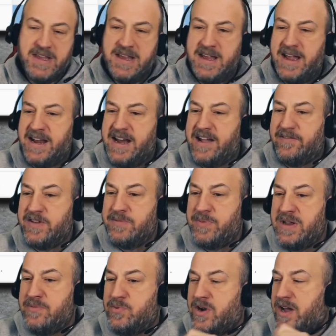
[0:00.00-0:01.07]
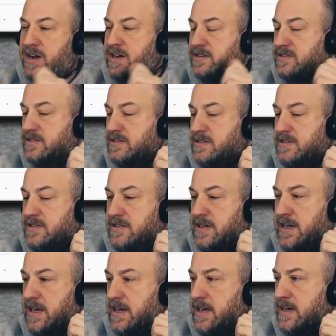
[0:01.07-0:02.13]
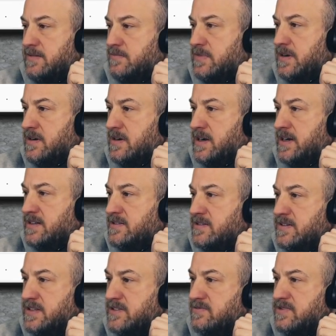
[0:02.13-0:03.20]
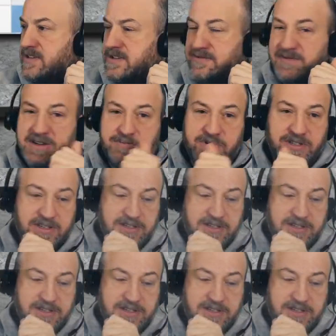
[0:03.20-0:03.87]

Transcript: LVP product. All right, so let's run some numbers on